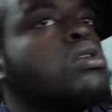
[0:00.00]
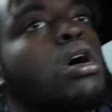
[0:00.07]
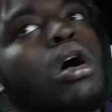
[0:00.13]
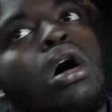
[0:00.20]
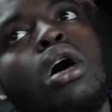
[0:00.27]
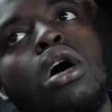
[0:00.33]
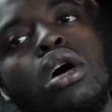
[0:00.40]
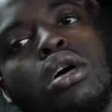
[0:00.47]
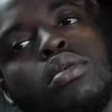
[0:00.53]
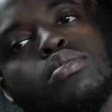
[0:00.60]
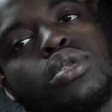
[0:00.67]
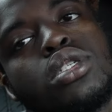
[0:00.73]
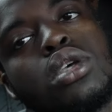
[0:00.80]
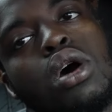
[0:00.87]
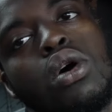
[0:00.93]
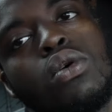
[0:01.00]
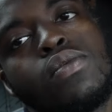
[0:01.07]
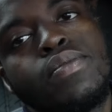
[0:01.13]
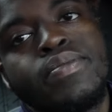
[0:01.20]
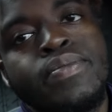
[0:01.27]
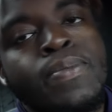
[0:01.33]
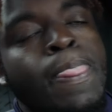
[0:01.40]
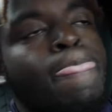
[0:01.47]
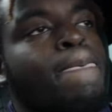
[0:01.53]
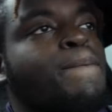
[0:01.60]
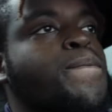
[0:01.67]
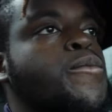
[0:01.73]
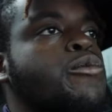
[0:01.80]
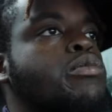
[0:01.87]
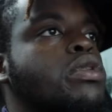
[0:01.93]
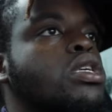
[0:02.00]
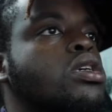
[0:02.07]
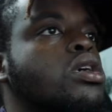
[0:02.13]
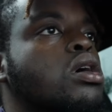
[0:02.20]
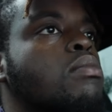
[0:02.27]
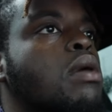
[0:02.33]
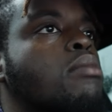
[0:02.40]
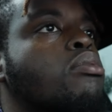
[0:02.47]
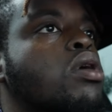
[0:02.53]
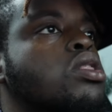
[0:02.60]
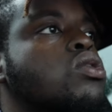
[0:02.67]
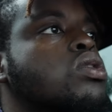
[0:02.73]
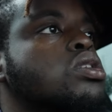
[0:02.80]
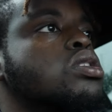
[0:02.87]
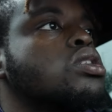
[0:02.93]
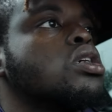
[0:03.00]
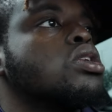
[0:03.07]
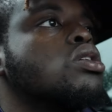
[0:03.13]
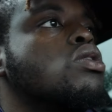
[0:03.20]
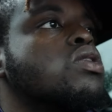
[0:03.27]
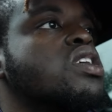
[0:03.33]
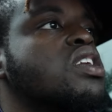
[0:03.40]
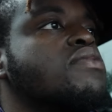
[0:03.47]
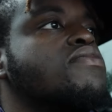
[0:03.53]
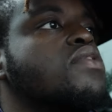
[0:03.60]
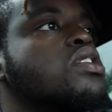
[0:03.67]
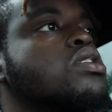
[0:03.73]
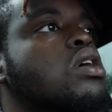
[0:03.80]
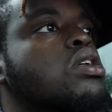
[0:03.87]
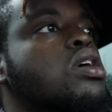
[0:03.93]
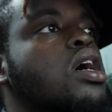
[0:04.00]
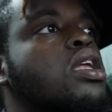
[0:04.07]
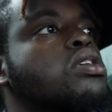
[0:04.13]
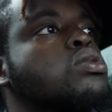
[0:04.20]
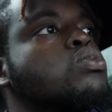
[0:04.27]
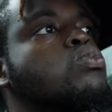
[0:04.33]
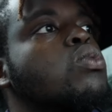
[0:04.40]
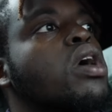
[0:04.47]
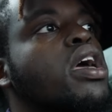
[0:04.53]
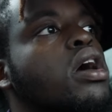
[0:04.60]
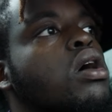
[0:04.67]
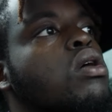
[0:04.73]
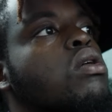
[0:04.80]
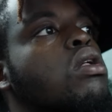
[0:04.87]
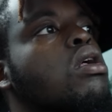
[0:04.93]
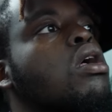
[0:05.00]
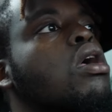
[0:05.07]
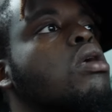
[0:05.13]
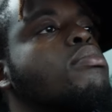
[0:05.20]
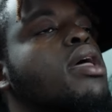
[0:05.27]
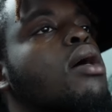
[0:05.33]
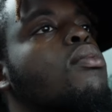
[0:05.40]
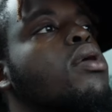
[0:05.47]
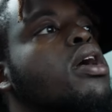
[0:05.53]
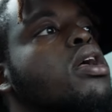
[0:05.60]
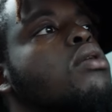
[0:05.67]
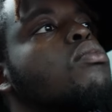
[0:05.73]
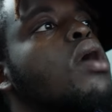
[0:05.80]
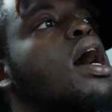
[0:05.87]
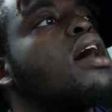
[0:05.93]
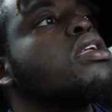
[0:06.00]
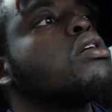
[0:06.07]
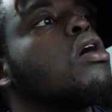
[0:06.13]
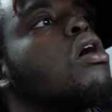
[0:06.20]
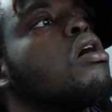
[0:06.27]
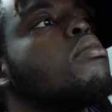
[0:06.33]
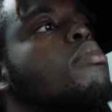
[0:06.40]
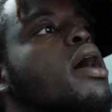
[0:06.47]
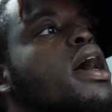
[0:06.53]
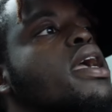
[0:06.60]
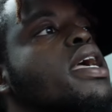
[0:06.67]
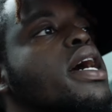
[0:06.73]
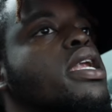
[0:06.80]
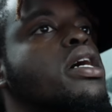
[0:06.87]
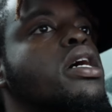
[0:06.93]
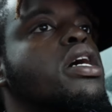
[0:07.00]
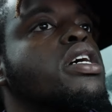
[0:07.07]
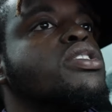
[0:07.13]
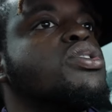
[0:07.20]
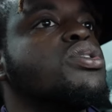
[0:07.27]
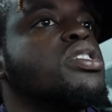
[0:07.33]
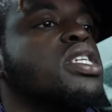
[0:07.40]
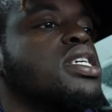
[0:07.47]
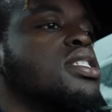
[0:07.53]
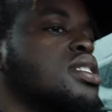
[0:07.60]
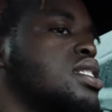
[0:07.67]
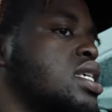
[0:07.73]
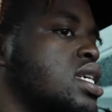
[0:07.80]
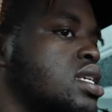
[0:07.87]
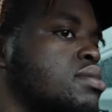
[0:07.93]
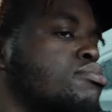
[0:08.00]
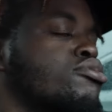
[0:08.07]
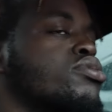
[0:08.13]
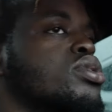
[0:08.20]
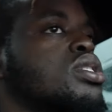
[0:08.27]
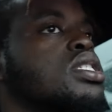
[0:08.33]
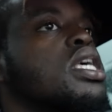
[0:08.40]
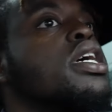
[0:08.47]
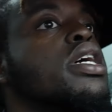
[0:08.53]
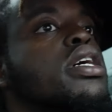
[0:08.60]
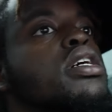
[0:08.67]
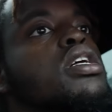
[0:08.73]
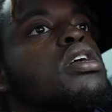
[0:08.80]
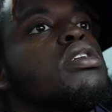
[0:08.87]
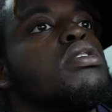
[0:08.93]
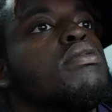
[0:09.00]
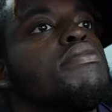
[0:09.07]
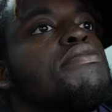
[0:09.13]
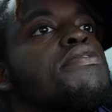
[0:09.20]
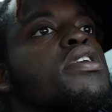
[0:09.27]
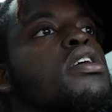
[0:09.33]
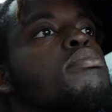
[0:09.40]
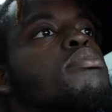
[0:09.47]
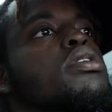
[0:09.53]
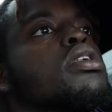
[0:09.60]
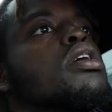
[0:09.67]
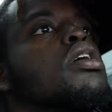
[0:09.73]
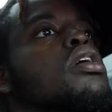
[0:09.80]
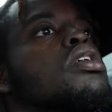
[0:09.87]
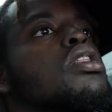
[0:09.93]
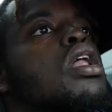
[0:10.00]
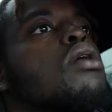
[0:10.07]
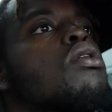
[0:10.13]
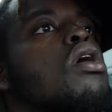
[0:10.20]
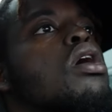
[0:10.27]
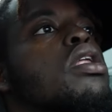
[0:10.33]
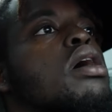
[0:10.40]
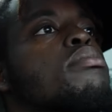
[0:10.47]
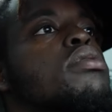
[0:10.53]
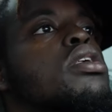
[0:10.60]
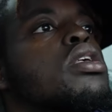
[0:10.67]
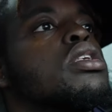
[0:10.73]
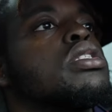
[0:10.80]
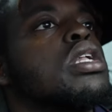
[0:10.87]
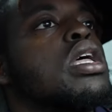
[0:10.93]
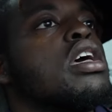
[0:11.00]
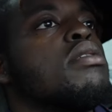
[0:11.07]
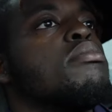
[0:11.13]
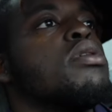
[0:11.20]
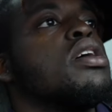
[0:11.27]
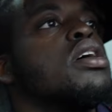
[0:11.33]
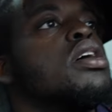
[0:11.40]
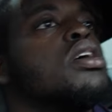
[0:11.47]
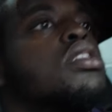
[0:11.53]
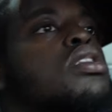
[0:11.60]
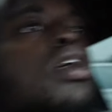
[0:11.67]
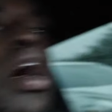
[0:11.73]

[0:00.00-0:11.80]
Um, so my boy Lucas is gonna go ahead and fix all that as well. Um, that way we'll have the car back at 110%. You feel me? Now all that being said, man,